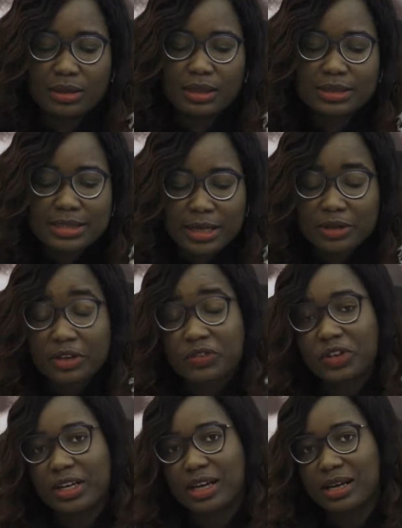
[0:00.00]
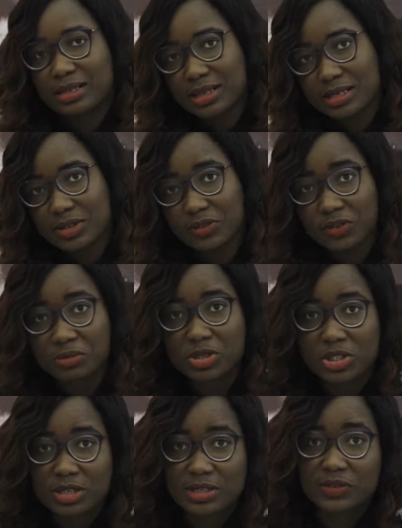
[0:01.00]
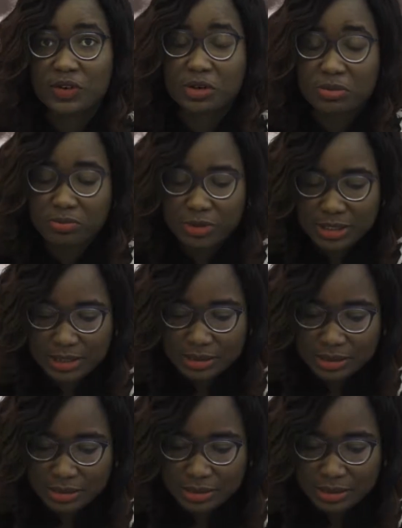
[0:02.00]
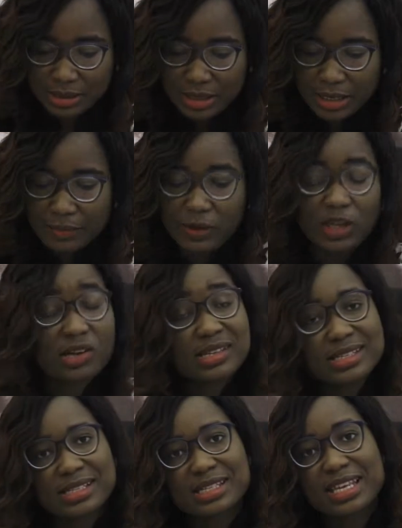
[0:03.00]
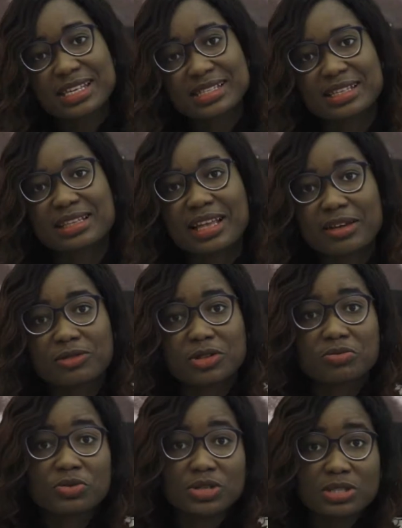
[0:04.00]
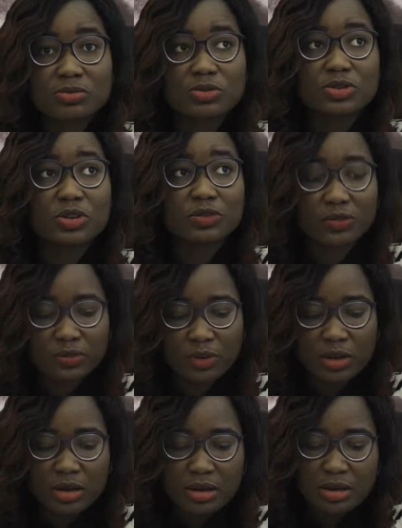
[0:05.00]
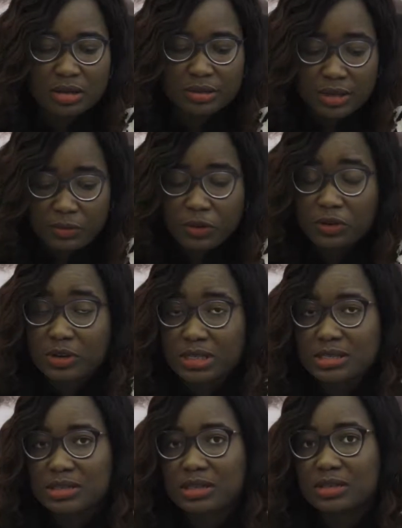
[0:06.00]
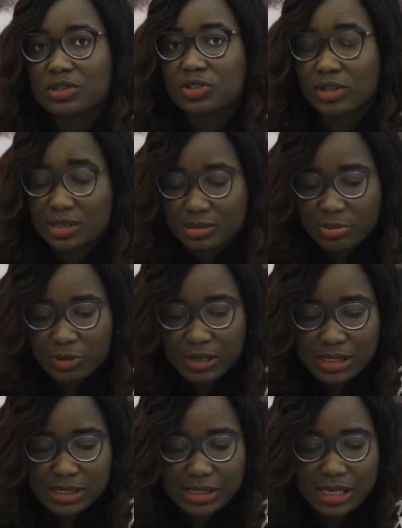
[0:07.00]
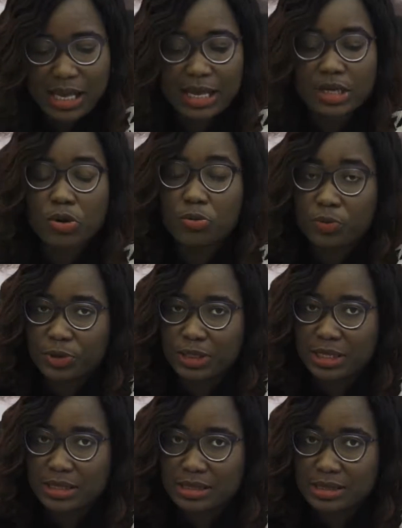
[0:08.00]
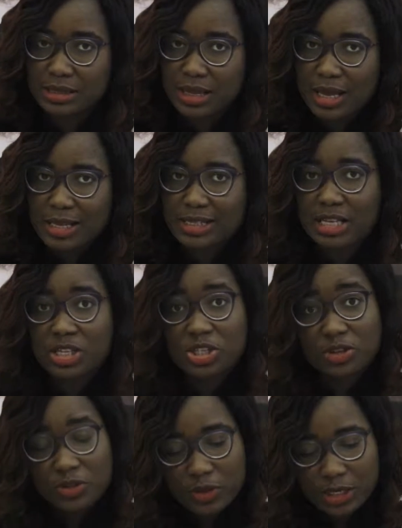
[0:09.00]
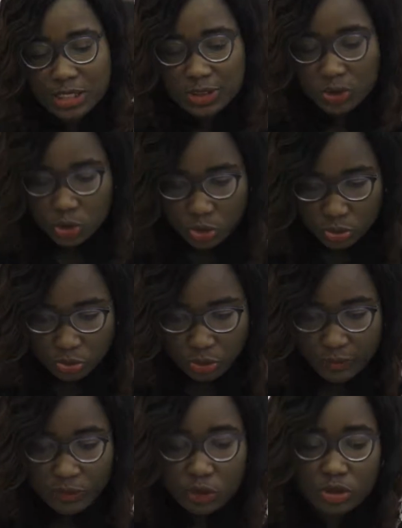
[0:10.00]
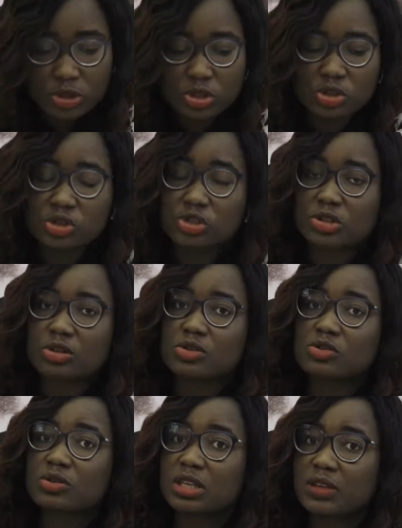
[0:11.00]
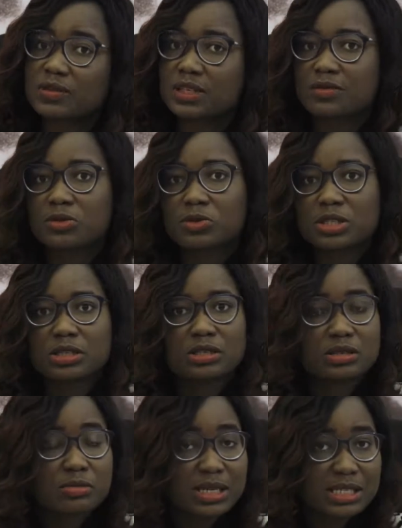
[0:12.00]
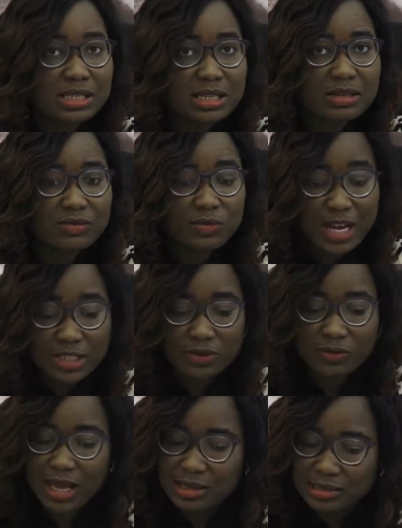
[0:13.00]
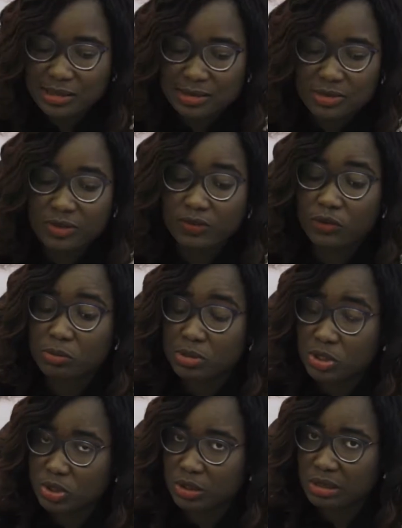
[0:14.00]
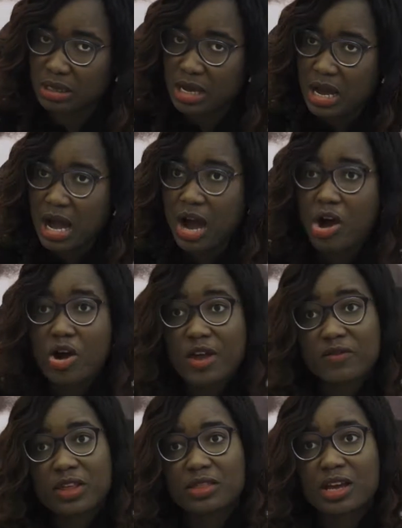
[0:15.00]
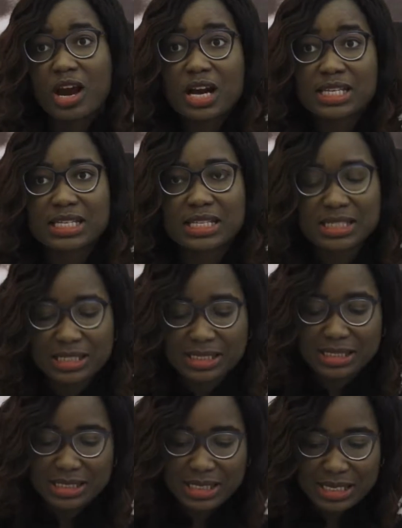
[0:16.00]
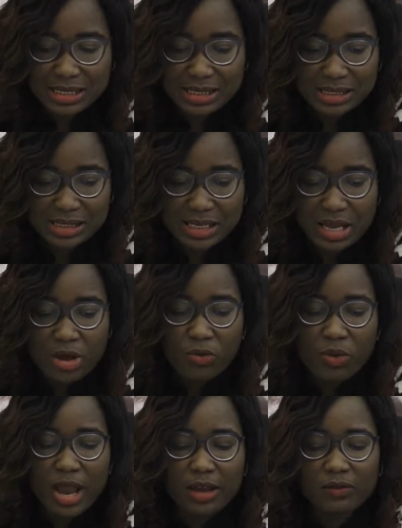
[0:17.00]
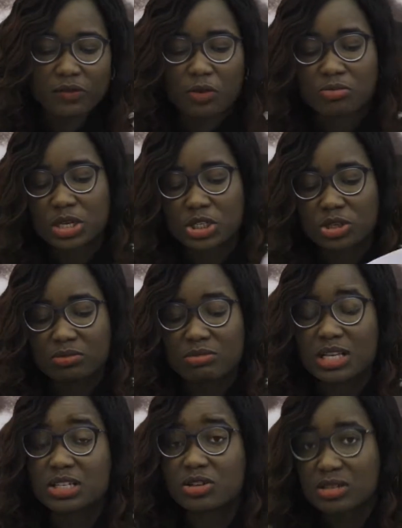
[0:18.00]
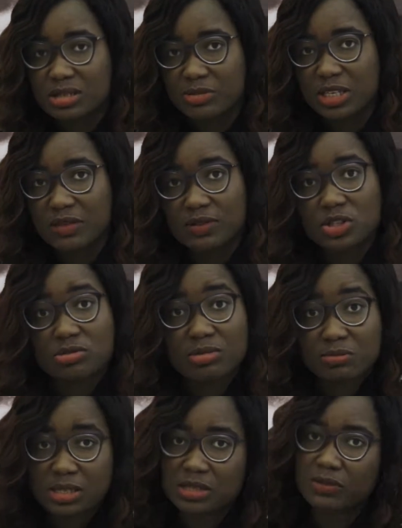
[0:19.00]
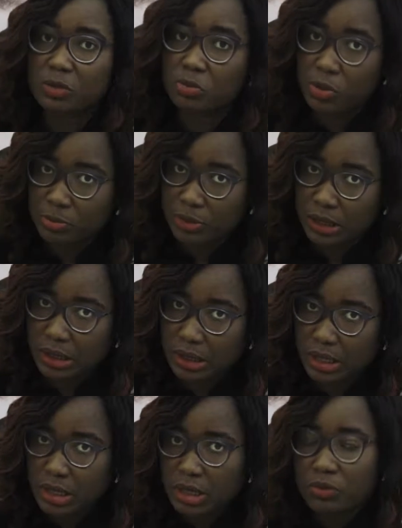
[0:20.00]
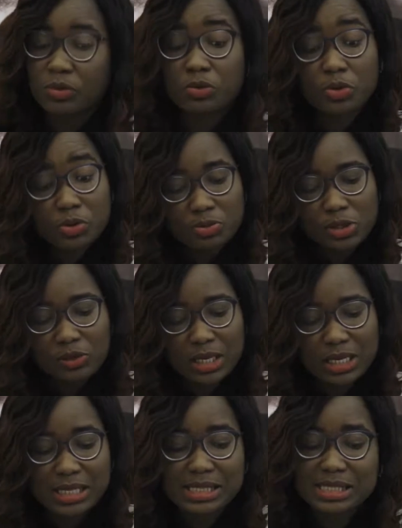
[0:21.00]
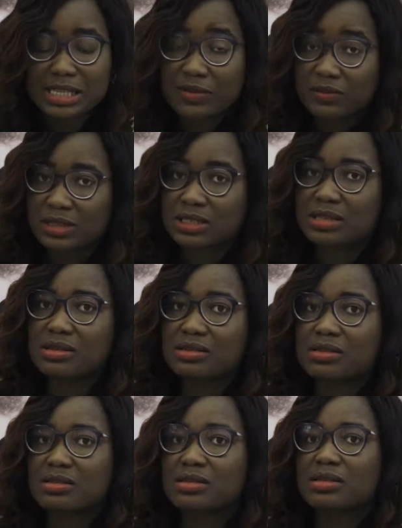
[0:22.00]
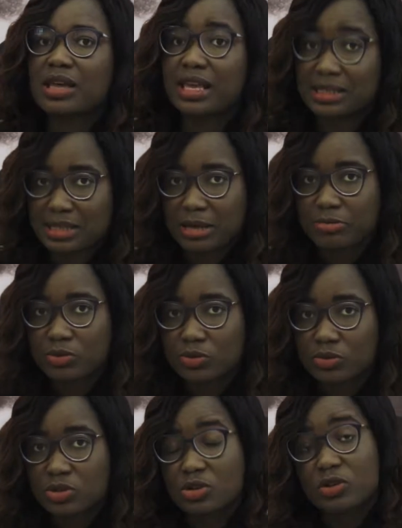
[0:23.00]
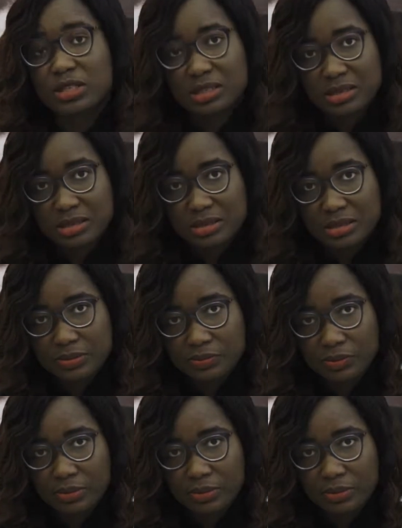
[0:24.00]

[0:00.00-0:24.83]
In South Africa, access to information is very important because it is in line with the principles of democracy, transparency, and openness. Section 32 of the Constitution also gives everyone the automatic right of access to information. However, there are certain instances where information may not be given to members of the public. We will be looking at 7 examples on this.